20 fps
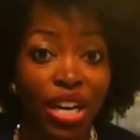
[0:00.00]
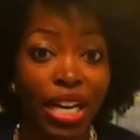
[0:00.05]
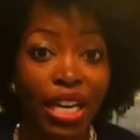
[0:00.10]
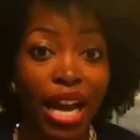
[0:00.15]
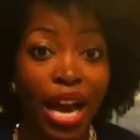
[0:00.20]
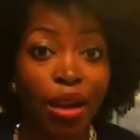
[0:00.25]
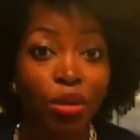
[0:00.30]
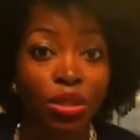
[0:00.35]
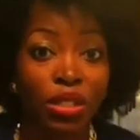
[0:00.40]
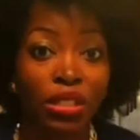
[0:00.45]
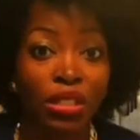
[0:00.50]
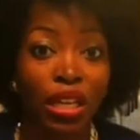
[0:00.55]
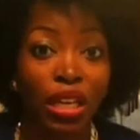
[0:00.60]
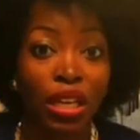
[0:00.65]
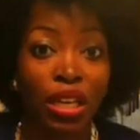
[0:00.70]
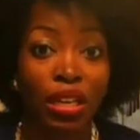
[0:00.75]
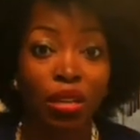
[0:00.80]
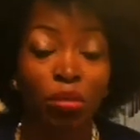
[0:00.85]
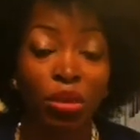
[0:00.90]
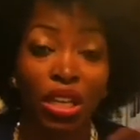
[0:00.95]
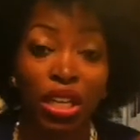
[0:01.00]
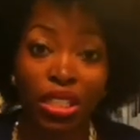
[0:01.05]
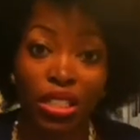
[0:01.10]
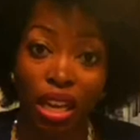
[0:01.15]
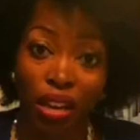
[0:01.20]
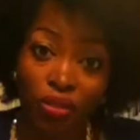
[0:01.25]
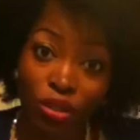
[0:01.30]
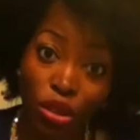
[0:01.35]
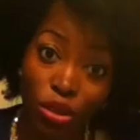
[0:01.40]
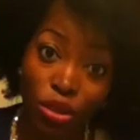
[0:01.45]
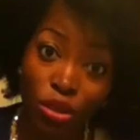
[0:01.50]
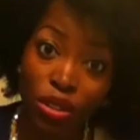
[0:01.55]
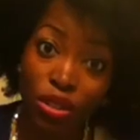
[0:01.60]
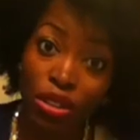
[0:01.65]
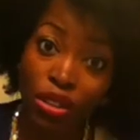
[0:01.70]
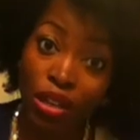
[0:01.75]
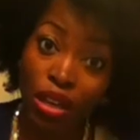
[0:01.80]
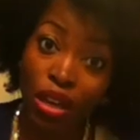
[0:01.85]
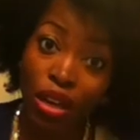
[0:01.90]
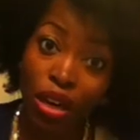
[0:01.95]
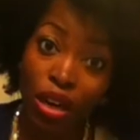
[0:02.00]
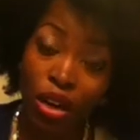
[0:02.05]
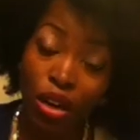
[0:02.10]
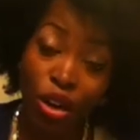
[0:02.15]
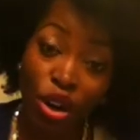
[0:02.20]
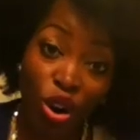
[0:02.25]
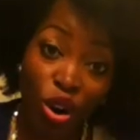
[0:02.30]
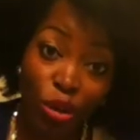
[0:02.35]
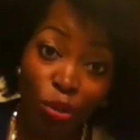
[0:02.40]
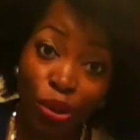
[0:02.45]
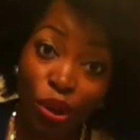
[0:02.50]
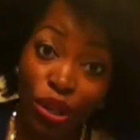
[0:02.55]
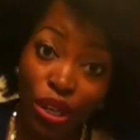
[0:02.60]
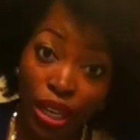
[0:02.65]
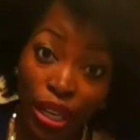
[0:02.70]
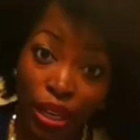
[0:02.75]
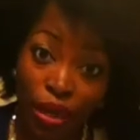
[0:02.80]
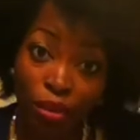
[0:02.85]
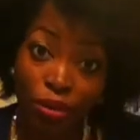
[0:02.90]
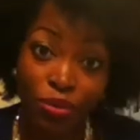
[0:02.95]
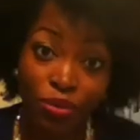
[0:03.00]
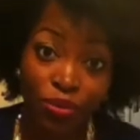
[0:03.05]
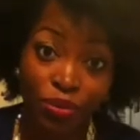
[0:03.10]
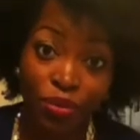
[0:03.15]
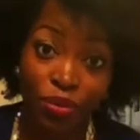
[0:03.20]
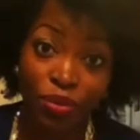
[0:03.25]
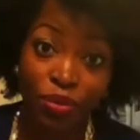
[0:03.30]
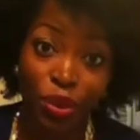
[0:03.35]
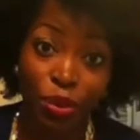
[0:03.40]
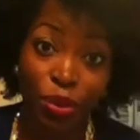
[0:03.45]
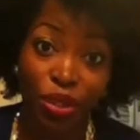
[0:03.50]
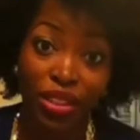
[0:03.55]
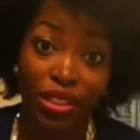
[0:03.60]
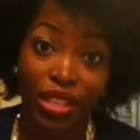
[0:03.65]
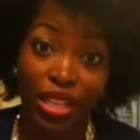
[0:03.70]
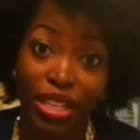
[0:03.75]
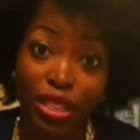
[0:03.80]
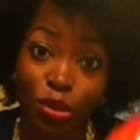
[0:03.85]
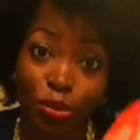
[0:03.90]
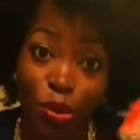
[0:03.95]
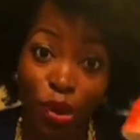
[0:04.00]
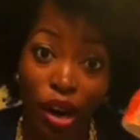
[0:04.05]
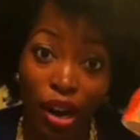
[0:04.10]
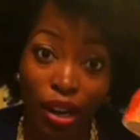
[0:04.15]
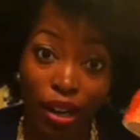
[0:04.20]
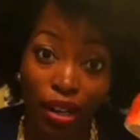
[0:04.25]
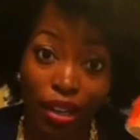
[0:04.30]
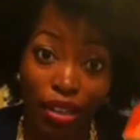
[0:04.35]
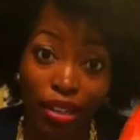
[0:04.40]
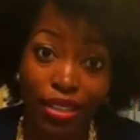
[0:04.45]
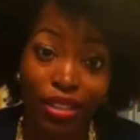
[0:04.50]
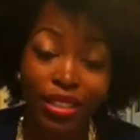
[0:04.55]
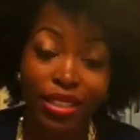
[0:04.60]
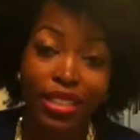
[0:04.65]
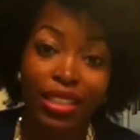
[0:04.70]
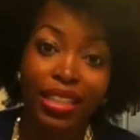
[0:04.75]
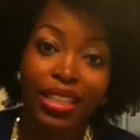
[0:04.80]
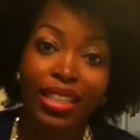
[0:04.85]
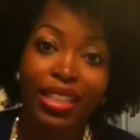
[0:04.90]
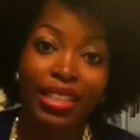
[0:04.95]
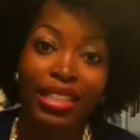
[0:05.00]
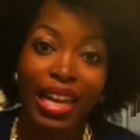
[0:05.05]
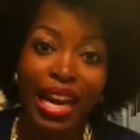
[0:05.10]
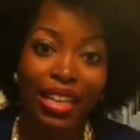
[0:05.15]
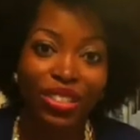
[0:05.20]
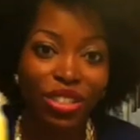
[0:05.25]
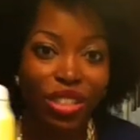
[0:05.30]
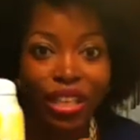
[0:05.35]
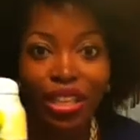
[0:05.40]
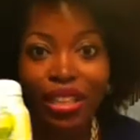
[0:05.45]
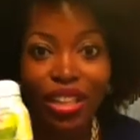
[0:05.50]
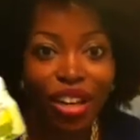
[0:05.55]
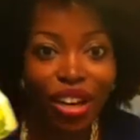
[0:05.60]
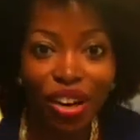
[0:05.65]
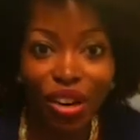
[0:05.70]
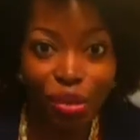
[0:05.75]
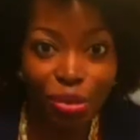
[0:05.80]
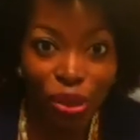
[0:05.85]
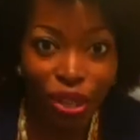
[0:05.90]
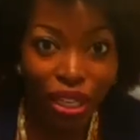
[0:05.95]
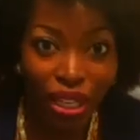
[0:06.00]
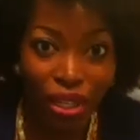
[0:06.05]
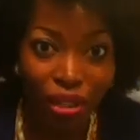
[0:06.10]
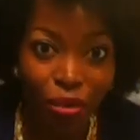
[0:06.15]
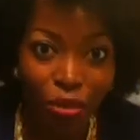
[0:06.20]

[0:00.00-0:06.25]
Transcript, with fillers: And I was thinking, because I've used curl pudding with this product, that I should get the curl pudding.